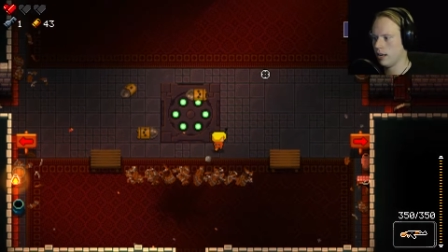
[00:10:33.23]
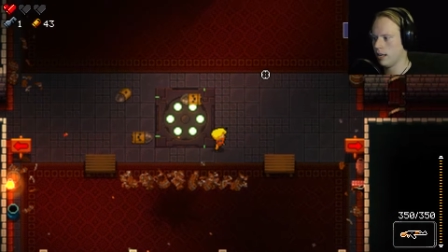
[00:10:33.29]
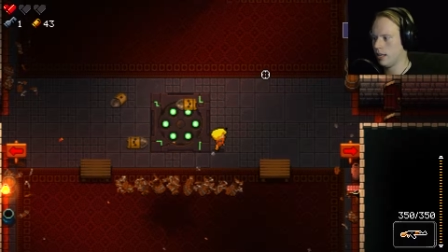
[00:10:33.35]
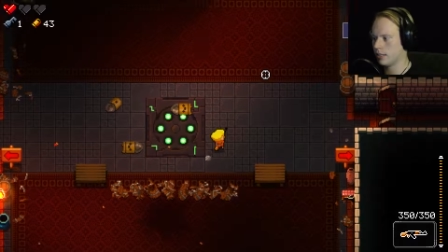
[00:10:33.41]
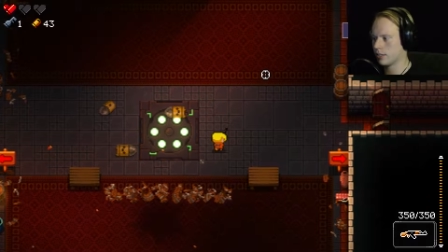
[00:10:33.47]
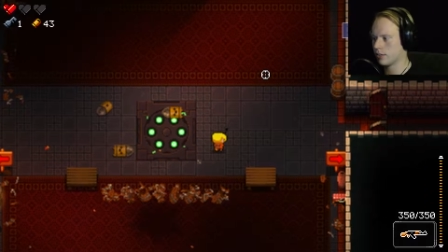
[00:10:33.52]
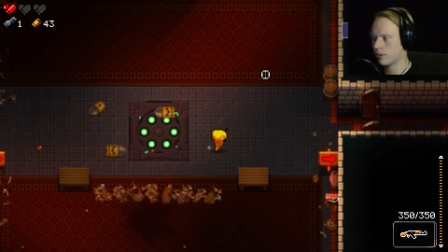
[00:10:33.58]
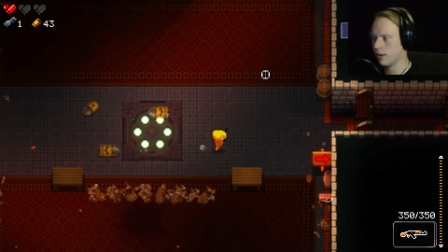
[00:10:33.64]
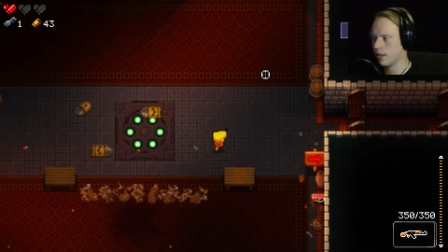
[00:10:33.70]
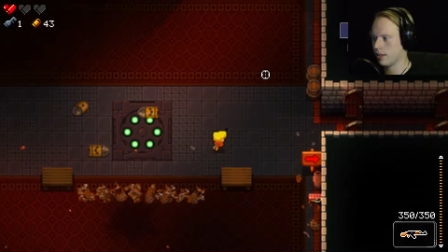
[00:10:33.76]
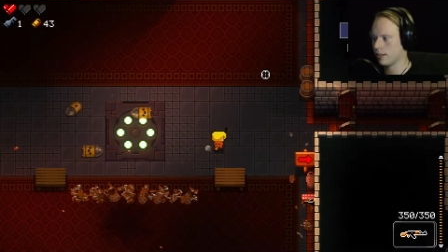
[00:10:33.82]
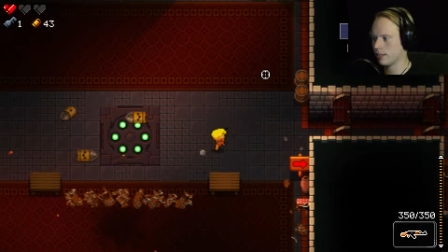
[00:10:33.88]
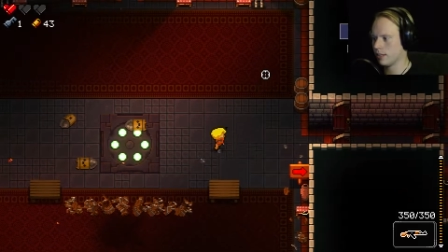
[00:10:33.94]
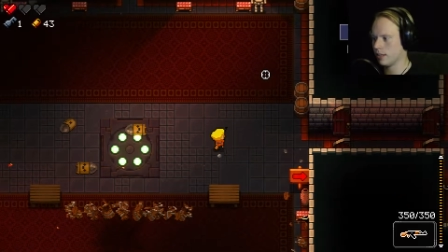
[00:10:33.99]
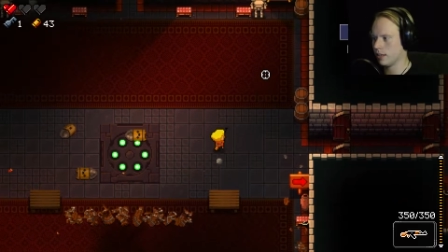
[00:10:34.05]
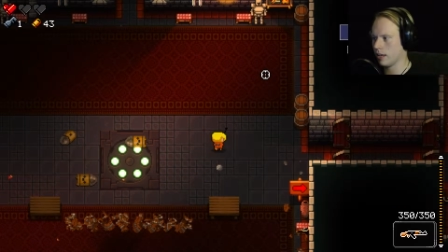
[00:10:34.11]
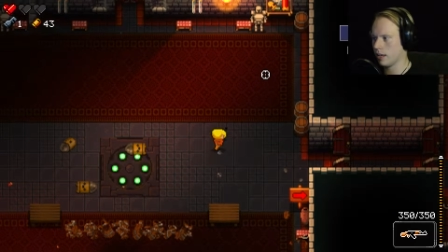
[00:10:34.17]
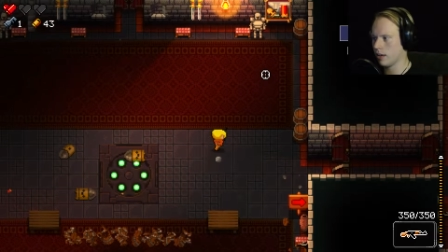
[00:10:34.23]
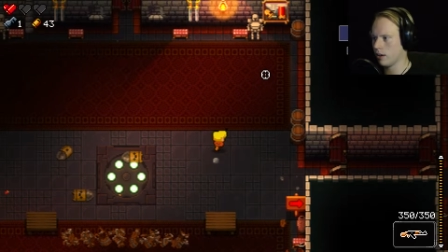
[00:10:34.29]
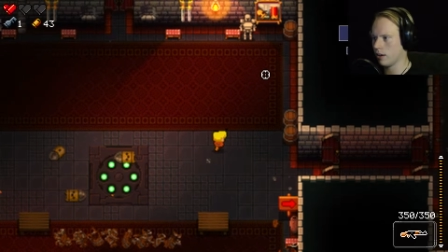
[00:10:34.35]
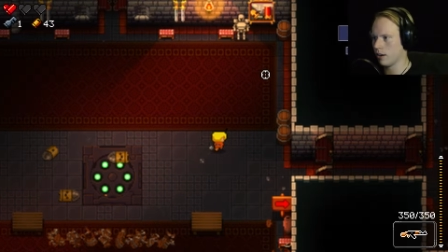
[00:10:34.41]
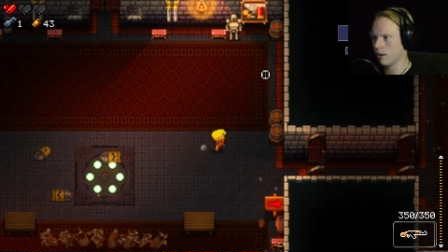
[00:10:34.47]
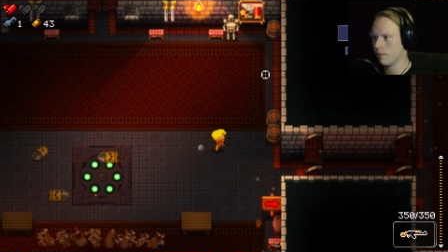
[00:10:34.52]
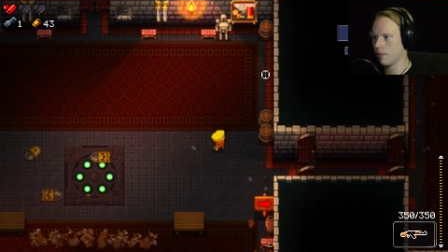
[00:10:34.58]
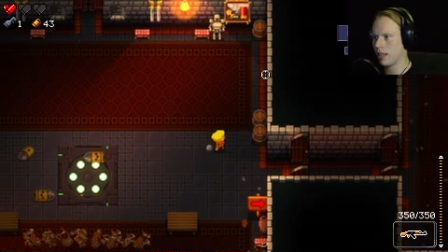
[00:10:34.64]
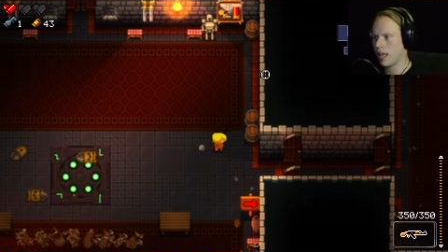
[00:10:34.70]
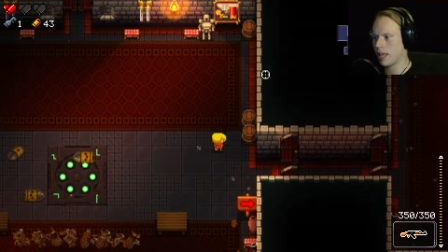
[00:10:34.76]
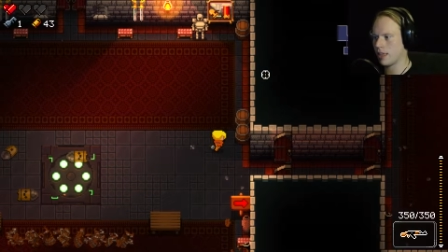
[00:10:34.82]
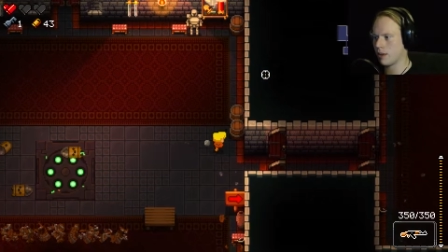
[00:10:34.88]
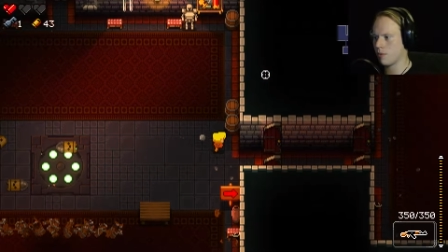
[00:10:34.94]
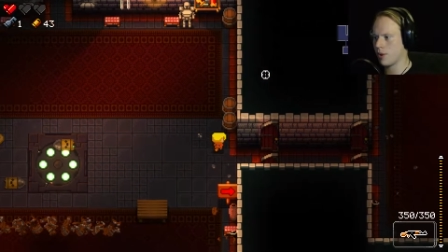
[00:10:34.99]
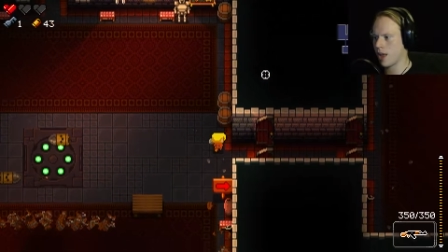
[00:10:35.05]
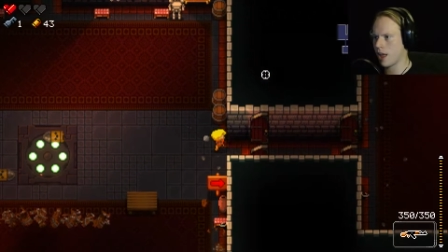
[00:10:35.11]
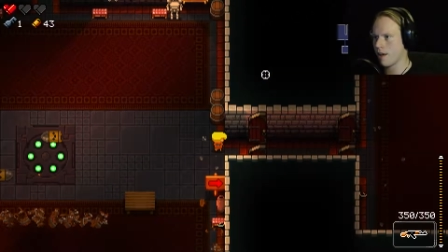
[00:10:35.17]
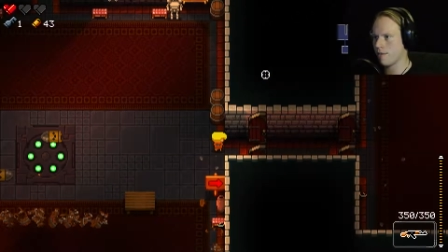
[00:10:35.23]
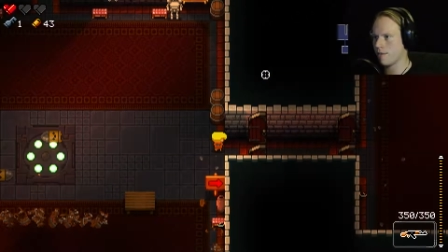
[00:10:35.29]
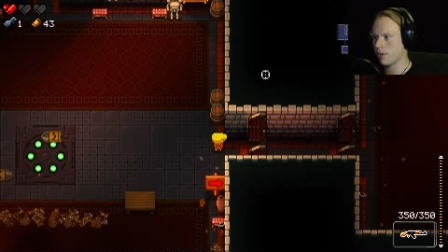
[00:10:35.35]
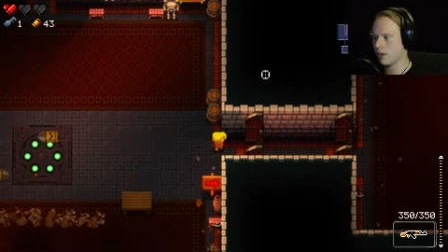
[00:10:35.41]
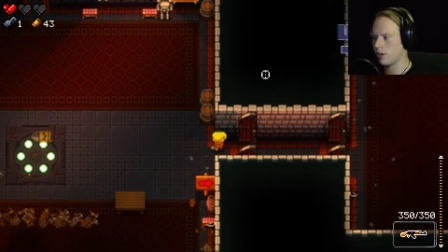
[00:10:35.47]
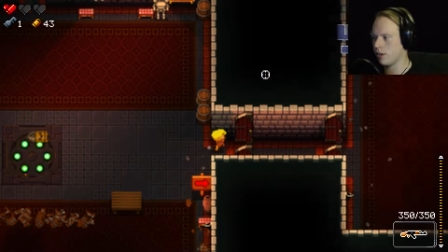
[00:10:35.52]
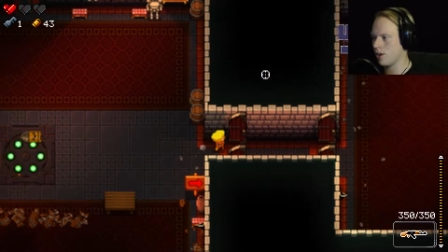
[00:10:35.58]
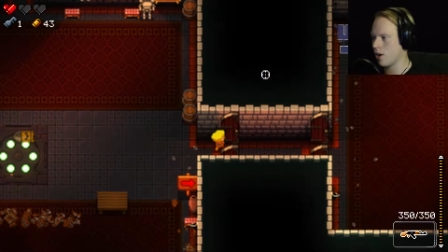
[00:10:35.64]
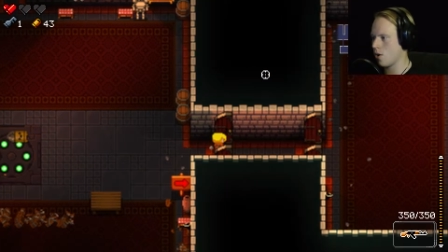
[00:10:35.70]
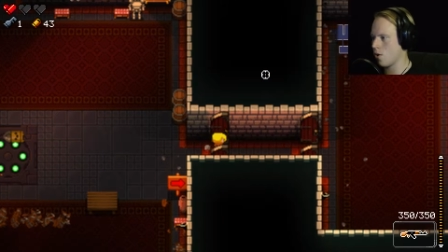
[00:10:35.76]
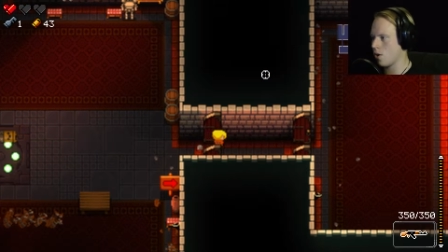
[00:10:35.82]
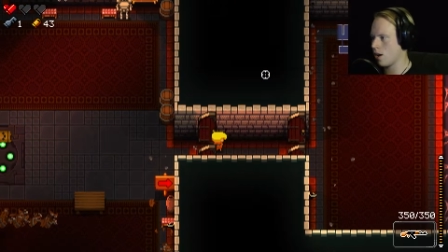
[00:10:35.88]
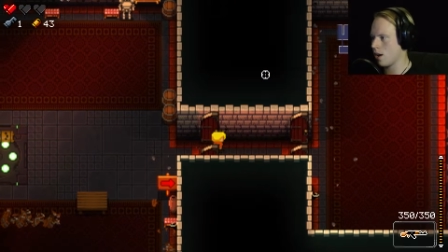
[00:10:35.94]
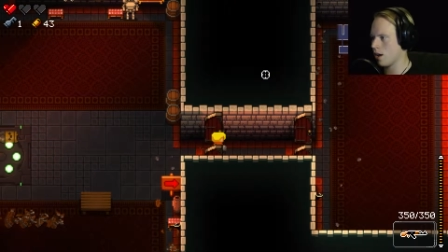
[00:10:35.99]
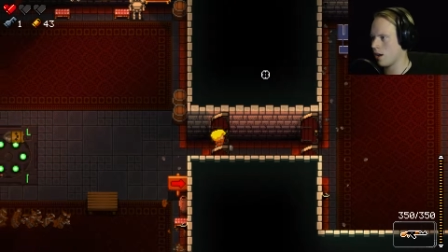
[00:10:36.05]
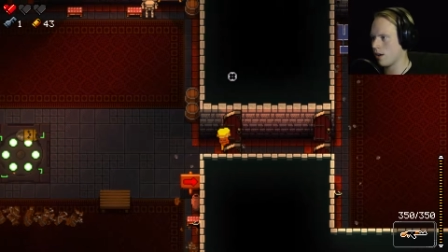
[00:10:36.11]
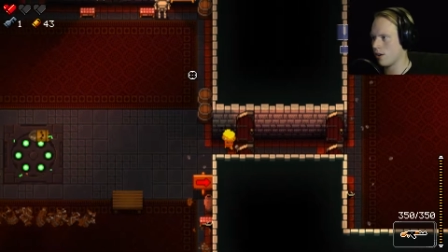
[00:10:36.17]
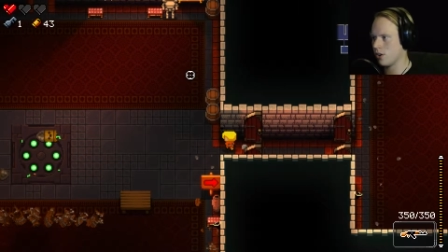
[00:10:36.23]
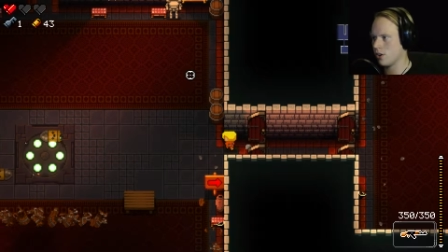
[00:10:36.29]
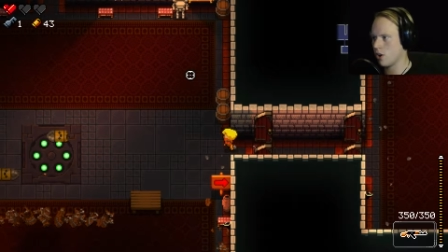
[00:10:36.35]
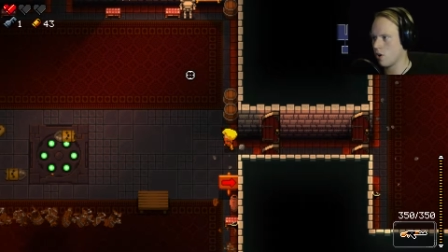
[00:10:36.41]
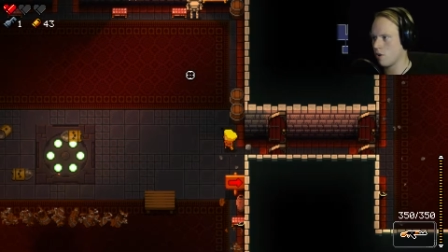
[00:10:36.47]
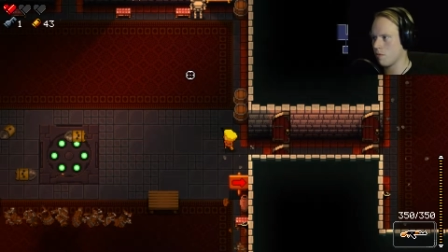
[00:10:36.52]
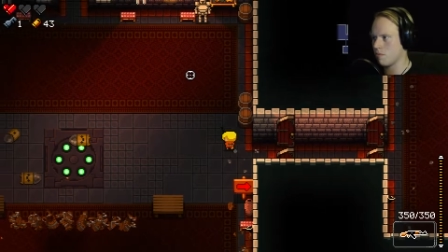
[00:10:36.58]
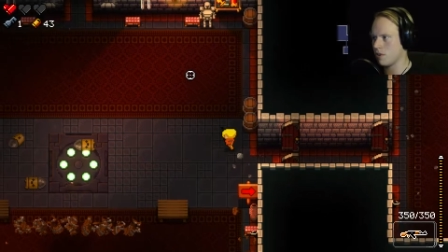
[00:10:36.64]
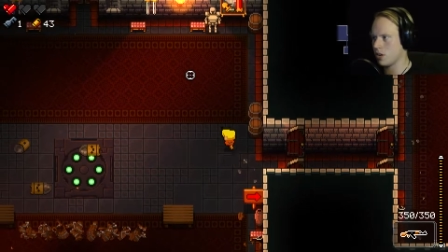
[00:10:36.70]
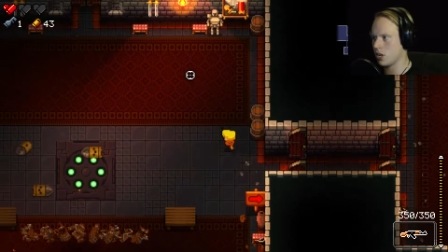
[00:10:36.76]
Let's try this thing out. I'm glad that we have no